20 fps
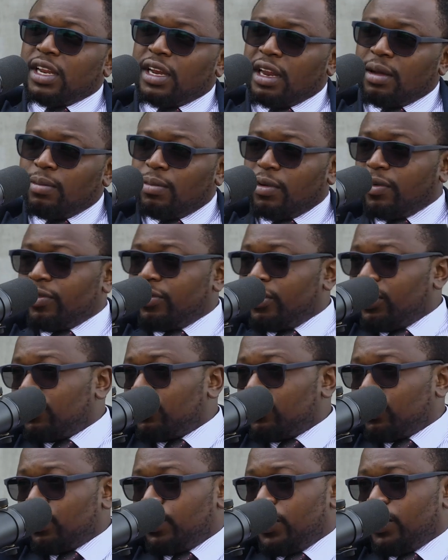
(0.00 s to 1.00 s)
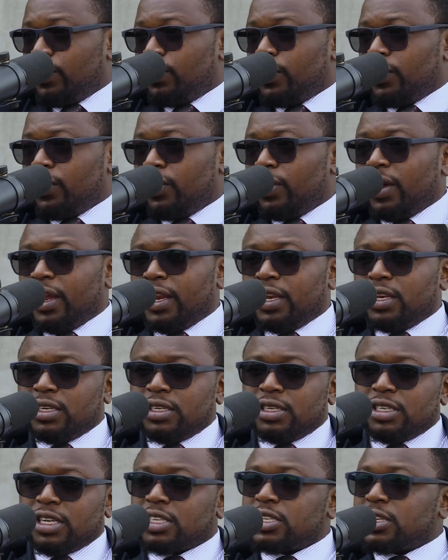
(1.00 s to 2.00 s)
a number of things to people and
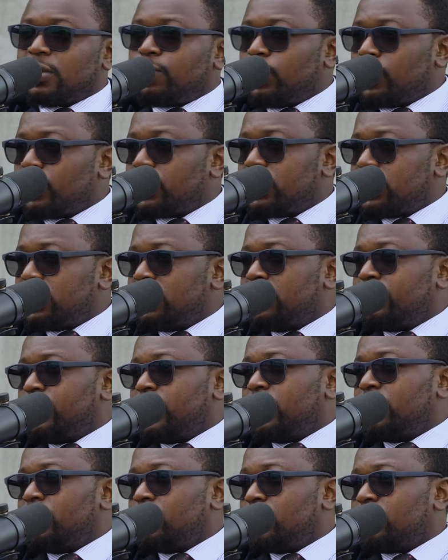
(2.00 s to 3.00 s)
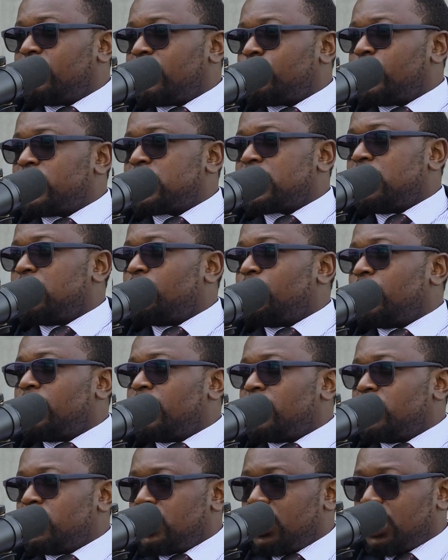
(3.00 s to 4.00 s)
just support different youth, especially with
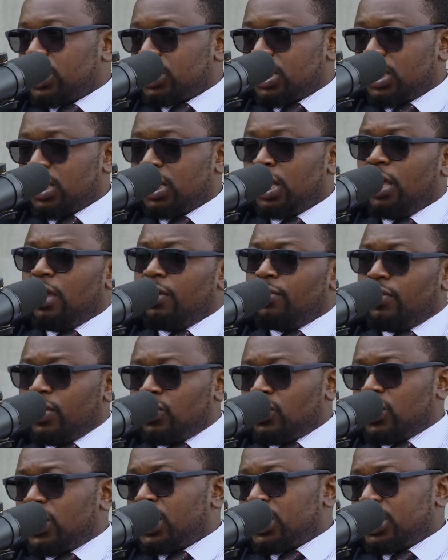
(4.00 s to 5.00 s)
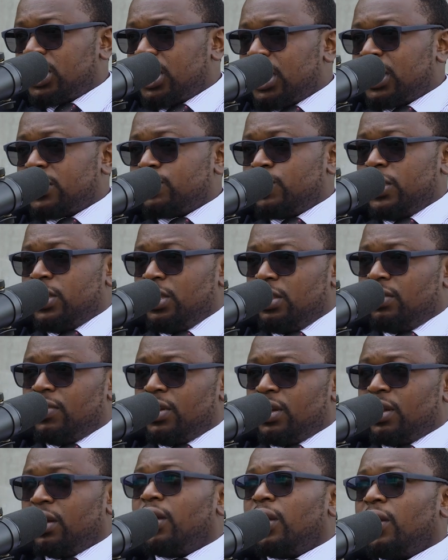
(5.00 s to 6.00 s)
education, free education that has been
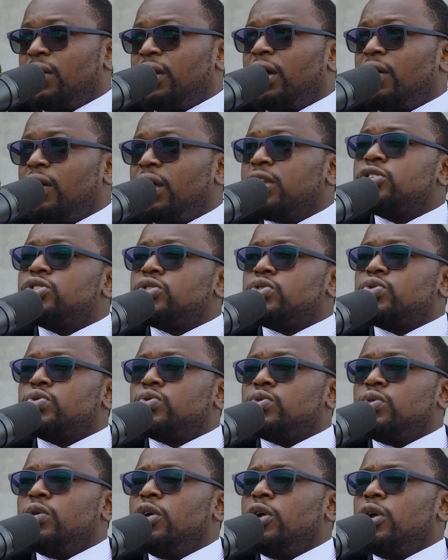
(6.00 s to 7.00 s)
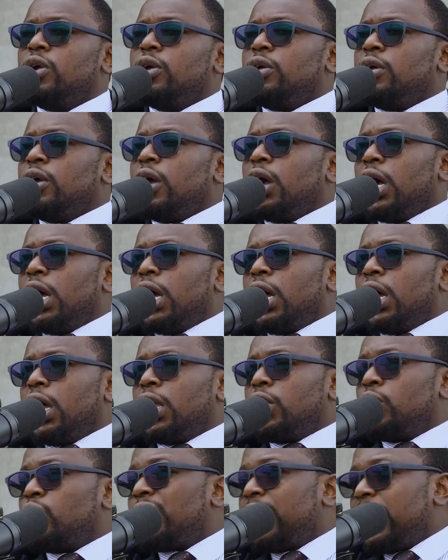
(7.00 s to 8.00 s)
given around. I want to
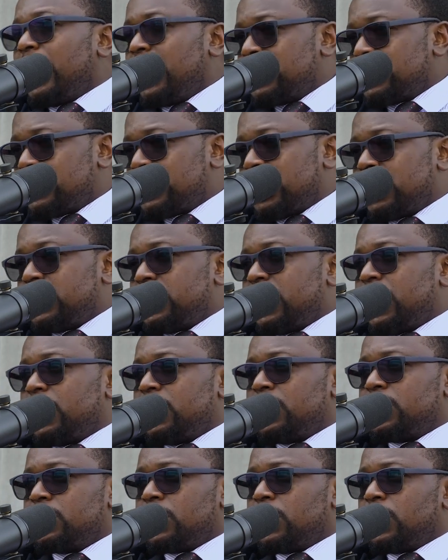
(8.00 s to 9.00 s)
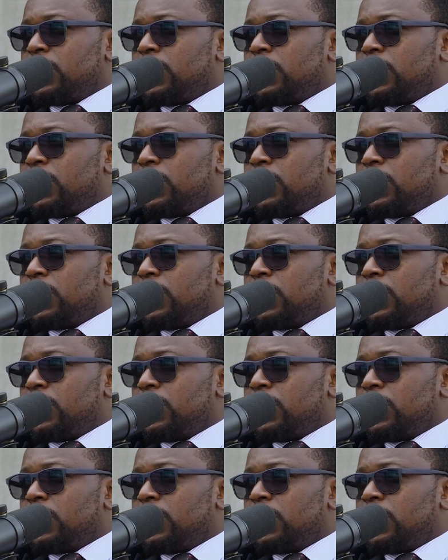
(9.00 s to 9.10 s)
utilize that and